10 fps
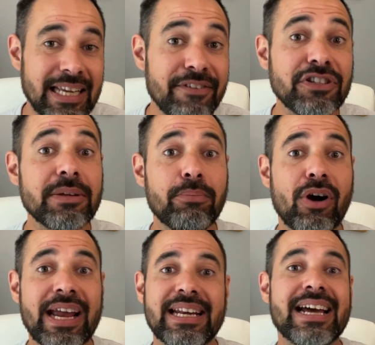gives the
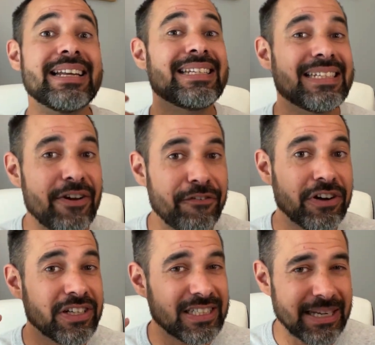brain a
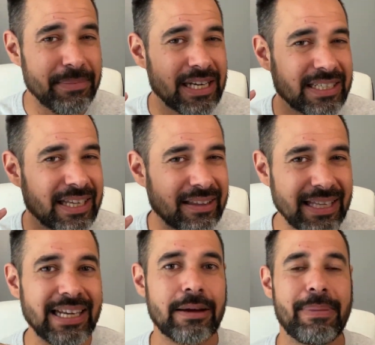different stimulus to
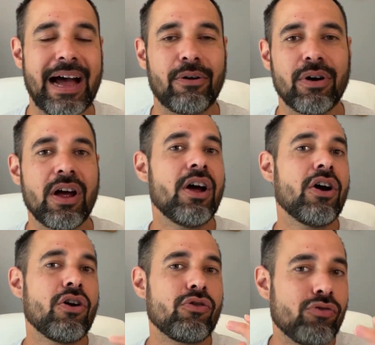think about
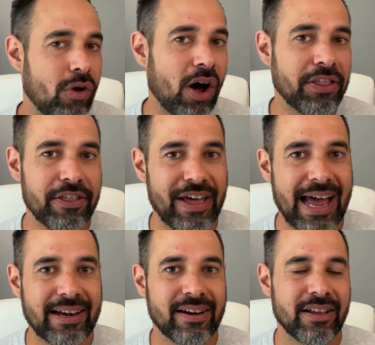rather
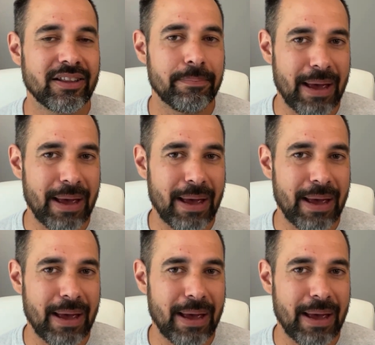than the